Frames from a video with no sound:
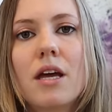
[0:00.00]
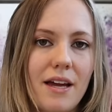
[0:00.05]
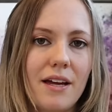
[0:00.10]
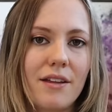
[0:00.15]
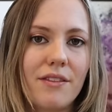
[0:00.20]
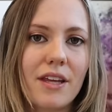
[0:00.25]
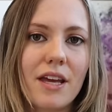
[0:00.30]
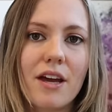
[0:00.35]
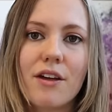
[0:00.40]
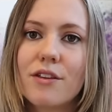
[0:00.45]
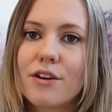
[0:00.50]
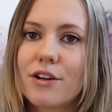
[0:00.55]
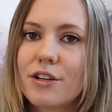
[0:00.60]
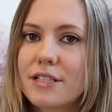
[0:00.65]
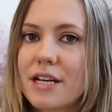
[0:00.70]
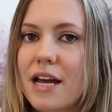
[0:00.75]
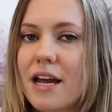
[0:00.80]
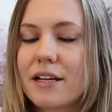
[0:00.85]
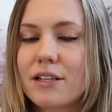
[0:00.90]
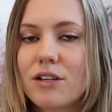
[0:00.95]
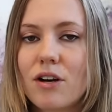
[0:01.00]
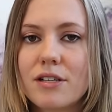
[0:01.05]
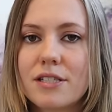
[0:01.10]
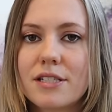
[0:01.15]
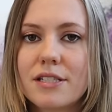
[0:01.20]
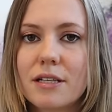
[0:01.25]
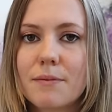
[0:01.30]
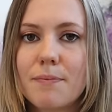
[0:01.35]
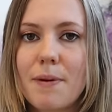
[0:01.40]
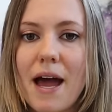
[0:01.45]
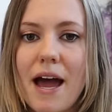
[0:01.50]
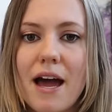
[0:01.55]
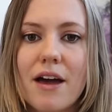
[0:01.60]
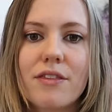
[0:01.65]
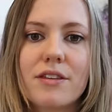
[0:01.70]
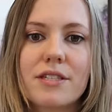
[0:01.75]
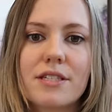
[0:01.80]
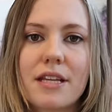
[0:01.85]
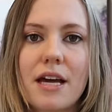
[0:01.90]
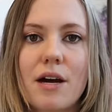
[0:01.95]
And the other diagnostic
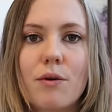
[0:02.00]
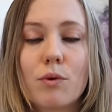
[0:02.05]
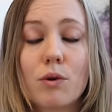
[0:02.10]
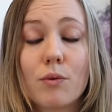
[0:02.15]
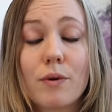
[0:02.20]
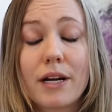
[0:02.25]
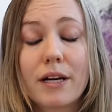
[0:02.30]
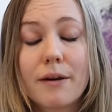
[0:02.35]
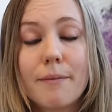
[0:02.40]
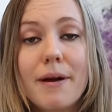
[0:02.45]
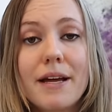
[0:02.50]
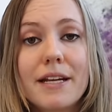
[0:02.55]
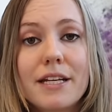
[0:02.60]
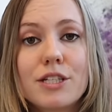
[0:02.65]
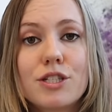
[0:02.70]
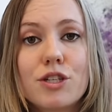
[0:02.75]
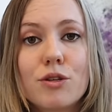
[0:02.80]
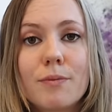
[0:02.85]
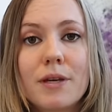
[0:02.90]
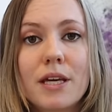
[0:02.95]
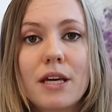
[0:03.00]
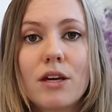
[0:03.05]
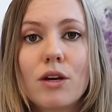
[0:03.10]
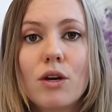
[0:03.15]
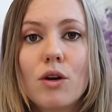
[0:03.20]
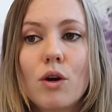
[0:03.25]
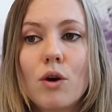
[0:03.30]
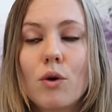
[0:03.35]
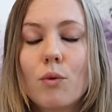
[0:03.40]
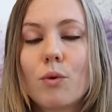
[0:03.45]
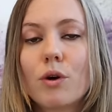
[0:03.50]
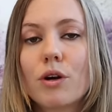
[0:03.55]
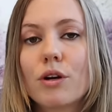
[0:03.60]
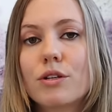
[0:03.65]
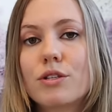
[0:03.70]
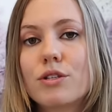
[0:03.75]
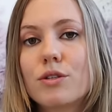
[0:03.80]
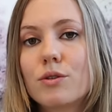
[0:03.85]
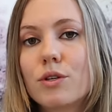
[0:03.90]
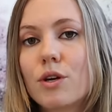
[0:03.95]
paths that were recommended to me
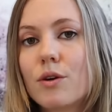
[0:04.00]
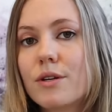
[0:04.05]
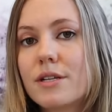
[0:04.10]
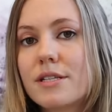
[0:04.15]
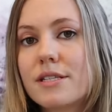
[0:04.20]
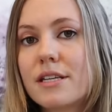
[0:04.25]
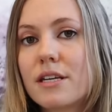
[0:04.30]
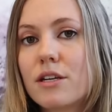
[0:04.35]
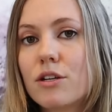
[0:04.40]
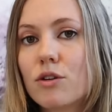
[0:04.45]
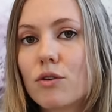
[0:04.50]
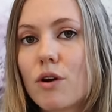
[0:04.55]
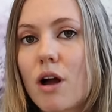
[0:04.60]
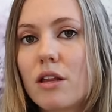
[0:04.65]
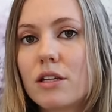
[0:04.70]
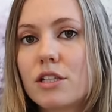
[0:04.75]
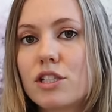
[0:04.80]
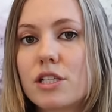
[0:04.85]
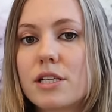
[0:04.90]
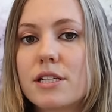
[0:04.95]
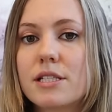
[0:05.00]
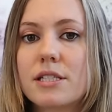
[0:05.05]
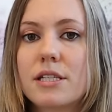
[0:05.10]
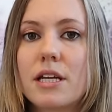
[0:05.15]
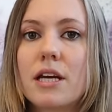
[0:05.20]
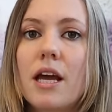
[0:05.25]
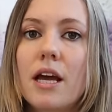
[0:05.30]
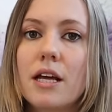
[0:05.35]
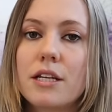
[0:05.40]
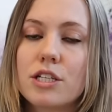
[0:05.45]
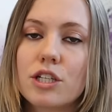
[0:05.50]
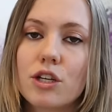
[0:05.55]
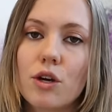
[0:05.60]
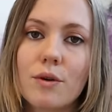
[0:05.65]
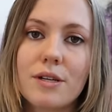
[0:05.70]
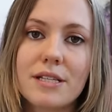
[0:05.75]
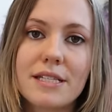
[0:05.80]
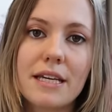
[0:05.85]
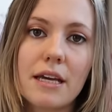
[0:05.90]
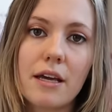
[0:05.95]
were to go to see a neurologist and to
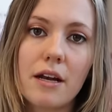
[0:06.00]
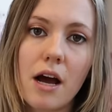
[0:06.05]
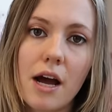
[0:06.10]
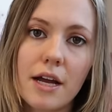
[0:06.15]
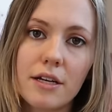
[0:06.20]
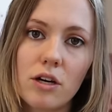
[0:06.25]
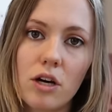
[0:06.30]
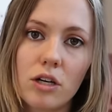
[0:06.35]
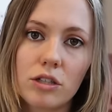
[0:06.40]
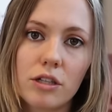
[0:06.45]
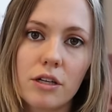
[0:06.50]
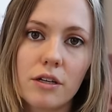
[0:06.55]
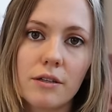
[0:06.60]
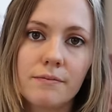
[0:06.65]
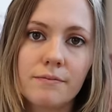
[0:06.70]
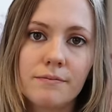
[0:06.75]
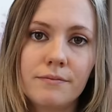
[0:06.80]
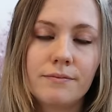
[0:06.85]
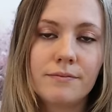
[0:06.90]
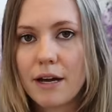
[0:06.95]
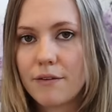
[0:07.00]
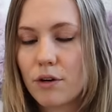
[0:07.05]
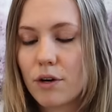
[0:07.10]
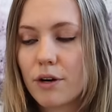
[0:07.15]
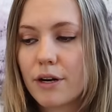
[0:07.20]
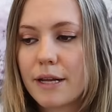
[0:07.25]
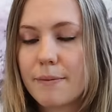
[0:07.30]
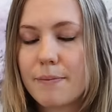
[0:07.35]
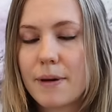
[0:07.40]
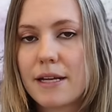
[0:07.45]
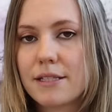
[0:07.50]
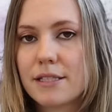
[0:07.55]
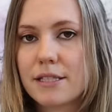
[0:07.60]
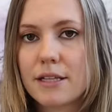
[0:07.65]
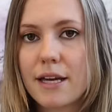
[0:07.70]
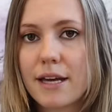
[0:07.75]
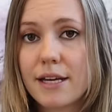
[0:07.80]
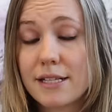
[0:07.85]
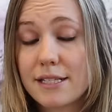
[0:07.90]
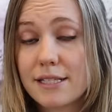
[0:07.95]
go to see an eye doctor. I've already been to
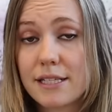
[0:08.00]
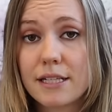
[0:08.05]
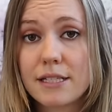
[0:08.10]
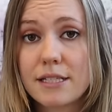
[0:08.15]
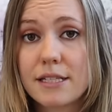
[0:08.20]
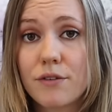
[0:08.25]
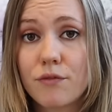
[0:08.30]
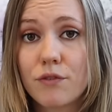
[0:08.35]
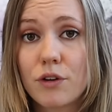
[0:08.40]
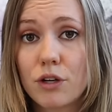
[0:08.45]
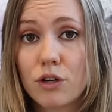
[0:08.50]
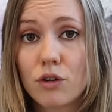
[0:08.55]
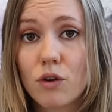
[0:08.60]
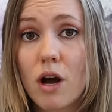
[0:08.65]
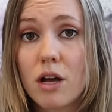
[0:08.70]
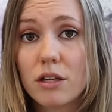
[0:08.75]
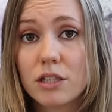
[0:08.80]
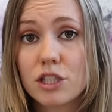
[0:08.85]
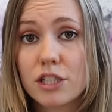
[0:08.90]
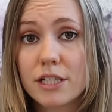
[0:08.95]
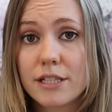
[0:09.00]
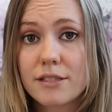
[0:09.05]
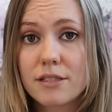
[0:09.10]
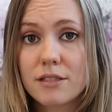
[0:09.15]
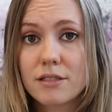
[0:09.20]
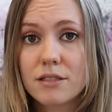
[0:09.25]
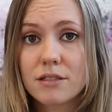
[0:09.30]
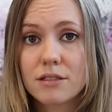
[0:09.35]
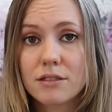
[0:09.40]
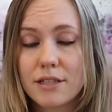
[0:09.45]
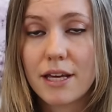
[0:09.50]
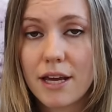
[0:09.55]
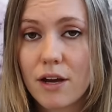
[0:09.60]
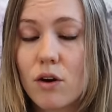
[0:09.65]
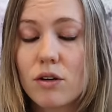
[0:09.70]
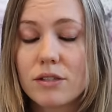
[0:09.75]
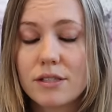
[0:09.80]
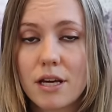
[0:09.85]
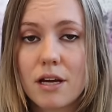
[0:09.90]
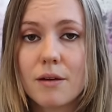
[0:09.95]
like six different neurologists. They
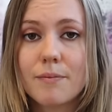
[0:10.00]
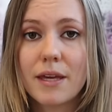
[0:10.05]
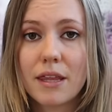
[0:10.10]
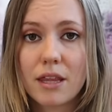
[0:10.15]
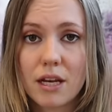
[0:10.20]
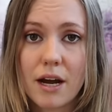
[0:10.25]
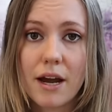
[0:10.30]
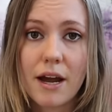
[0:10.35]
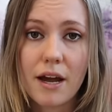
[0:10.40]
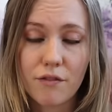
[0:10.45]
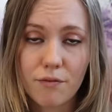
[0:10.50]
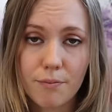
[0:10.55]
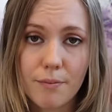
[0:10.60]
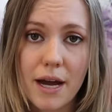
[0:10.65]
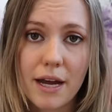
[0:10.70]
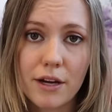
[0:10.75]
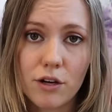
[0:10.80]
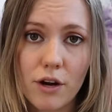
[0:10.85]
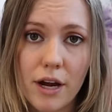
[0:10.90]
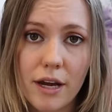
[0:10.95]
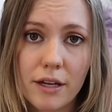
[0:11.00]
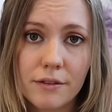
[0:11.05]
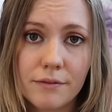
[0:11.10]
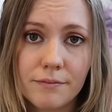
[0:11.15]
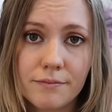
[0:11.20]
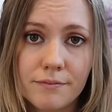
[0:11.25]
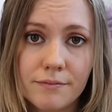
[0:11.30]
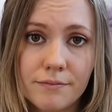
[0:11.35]
all tell me that I have migraine.